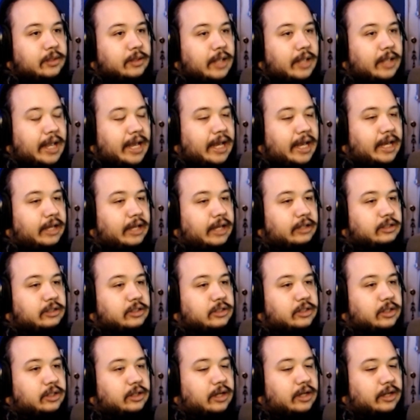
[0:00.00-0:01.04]

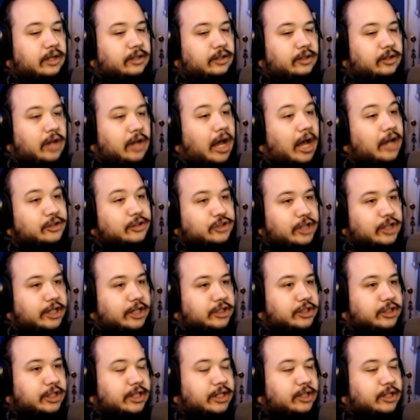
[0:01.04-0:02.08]
and not
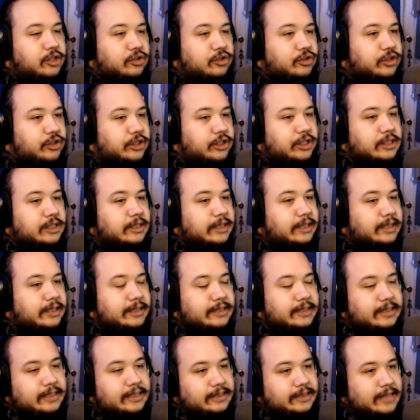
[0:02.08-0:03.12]
changing usually just
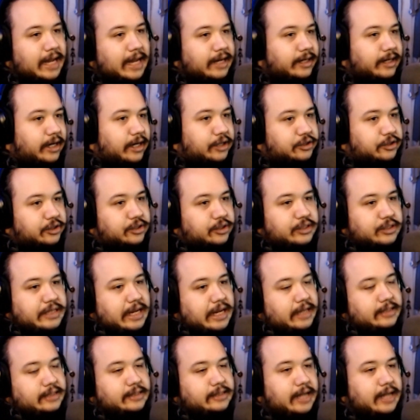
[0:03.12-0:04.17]
leads to stagnation
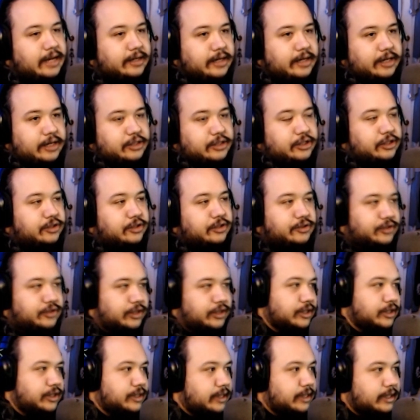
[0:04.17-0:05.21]
stagnation
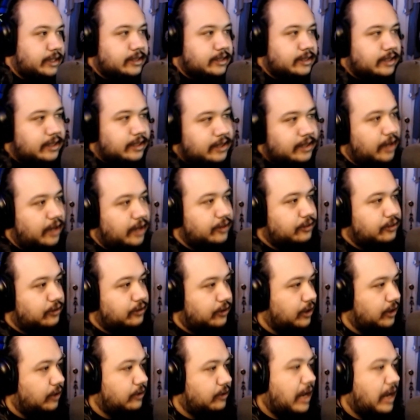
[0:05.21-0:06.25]
usually just leads to death
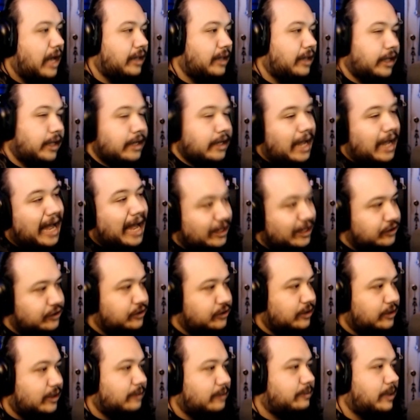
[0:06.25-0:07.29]
you know not like
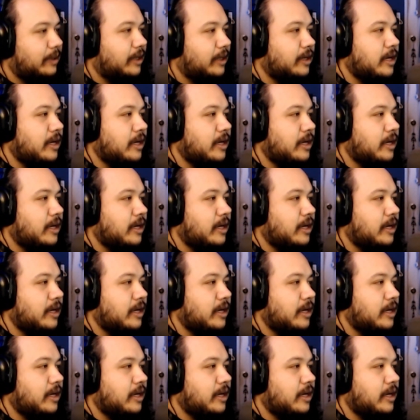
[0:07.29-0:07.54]
actually but